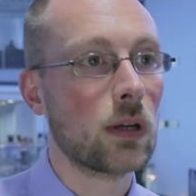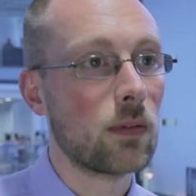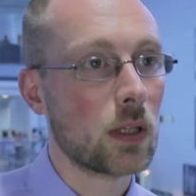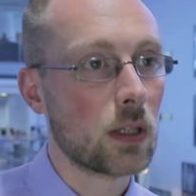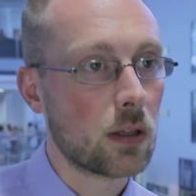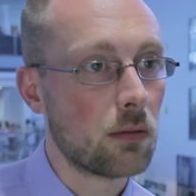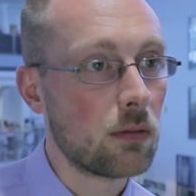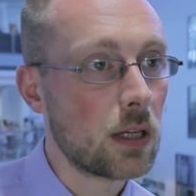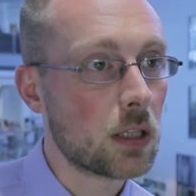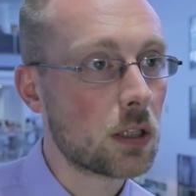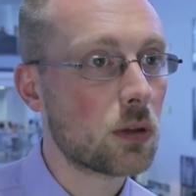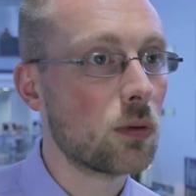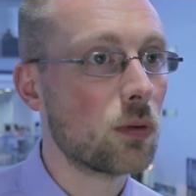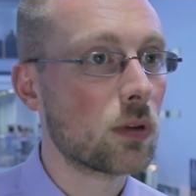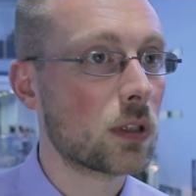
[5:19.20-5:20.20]
giving careers
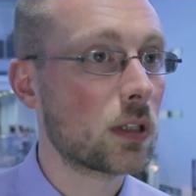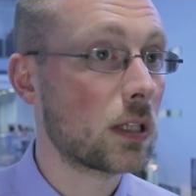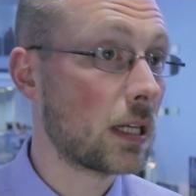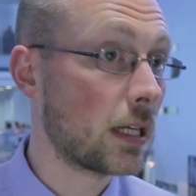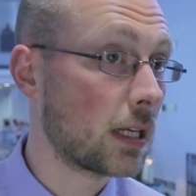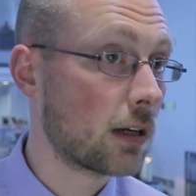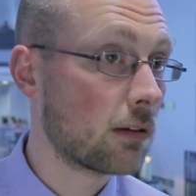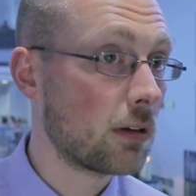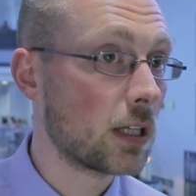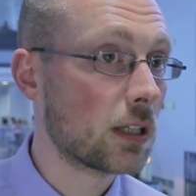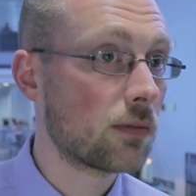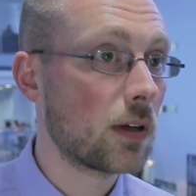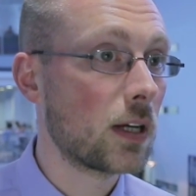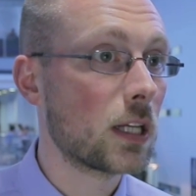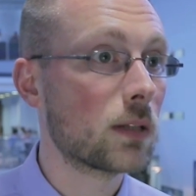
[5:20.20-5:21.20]
talks, attending
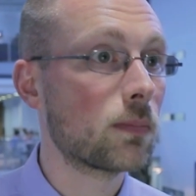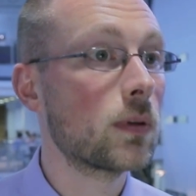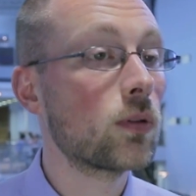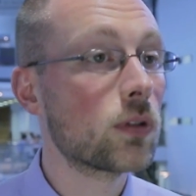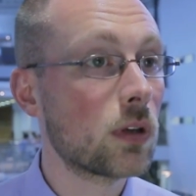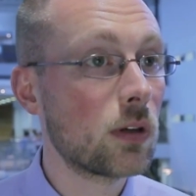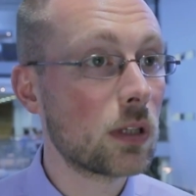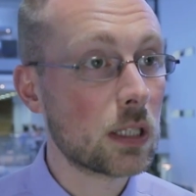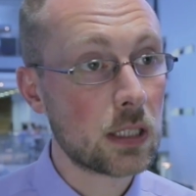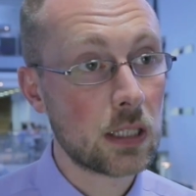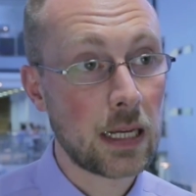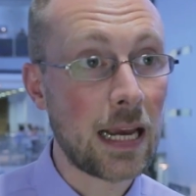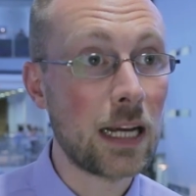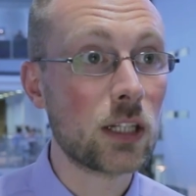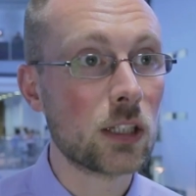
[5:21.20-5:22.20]
careers fairs, but also as
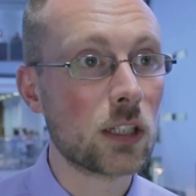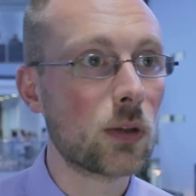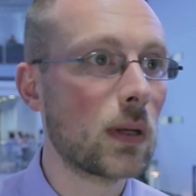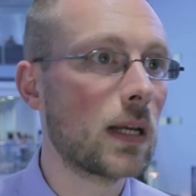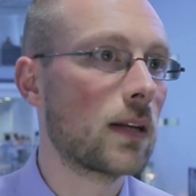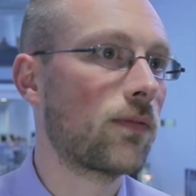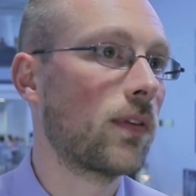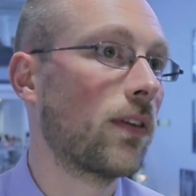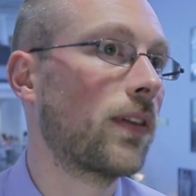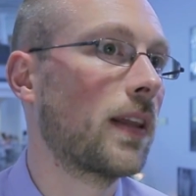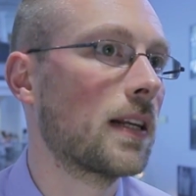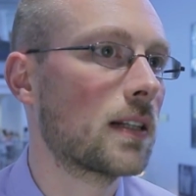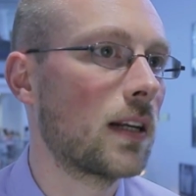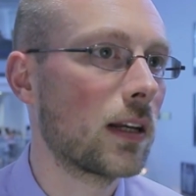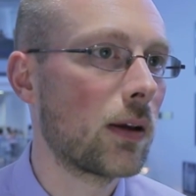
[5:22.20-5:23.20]
occasions doing fun
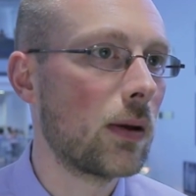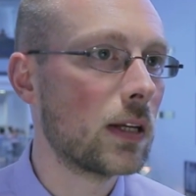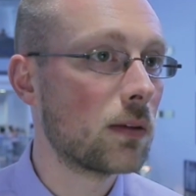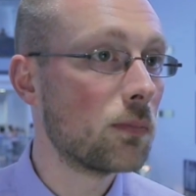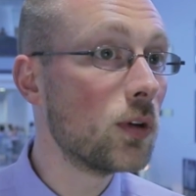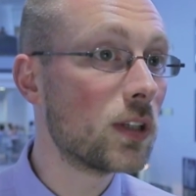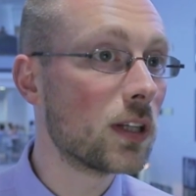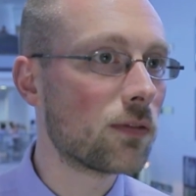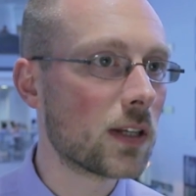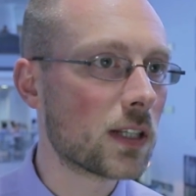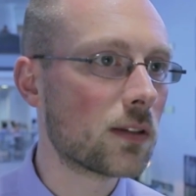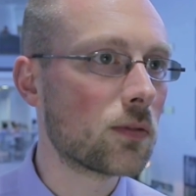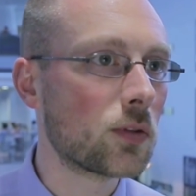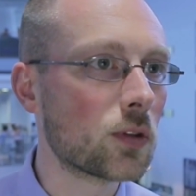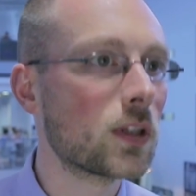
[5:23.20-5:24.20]
things like going to music
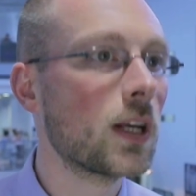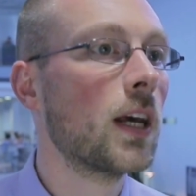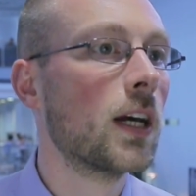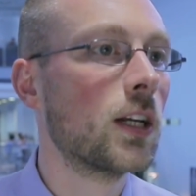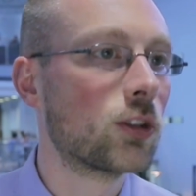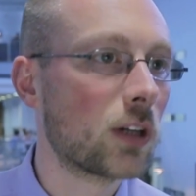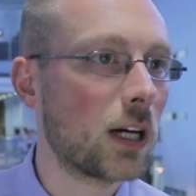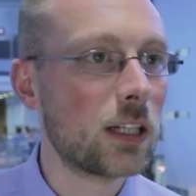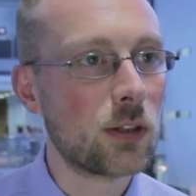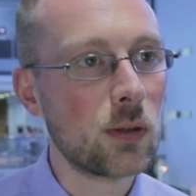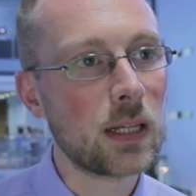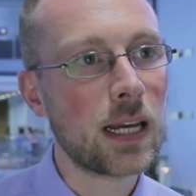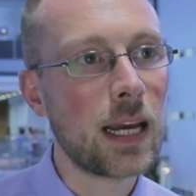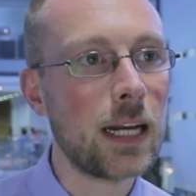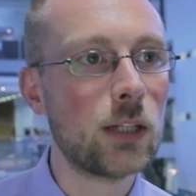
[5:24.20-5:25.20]
festivals and trying to
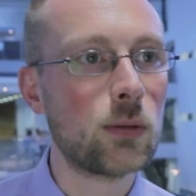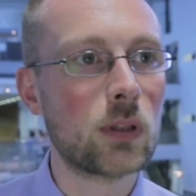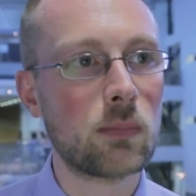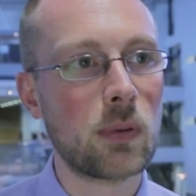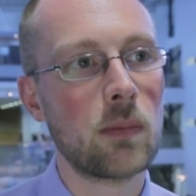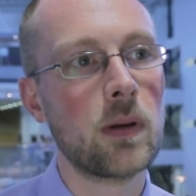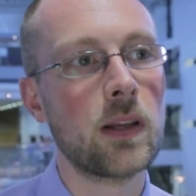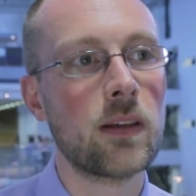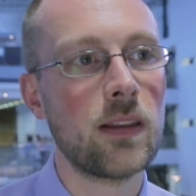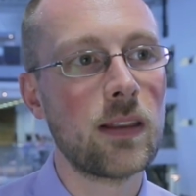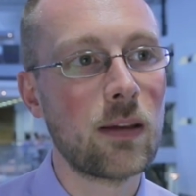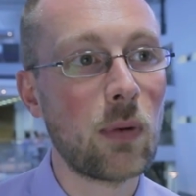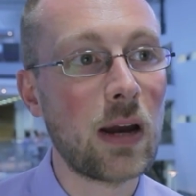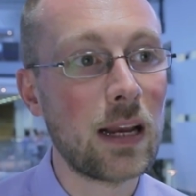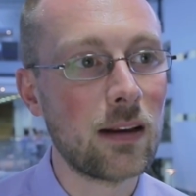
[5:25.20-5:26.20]
engage with the public in
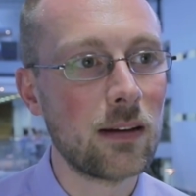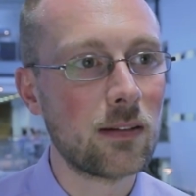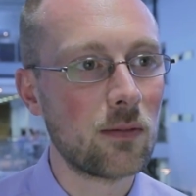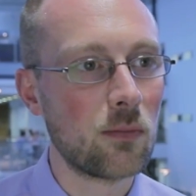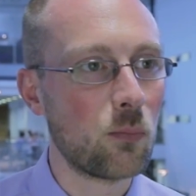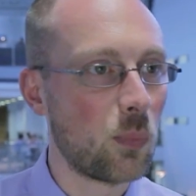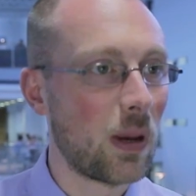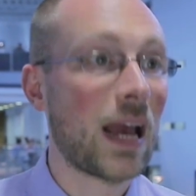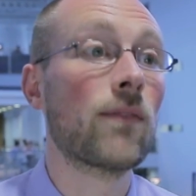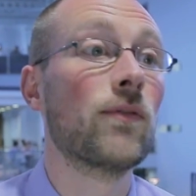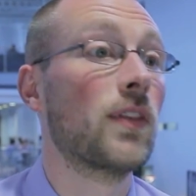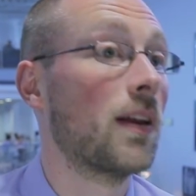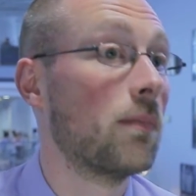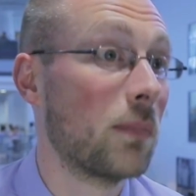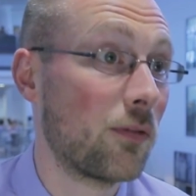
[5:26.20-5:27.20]
a way we
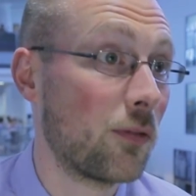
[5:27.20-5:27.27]
haven't done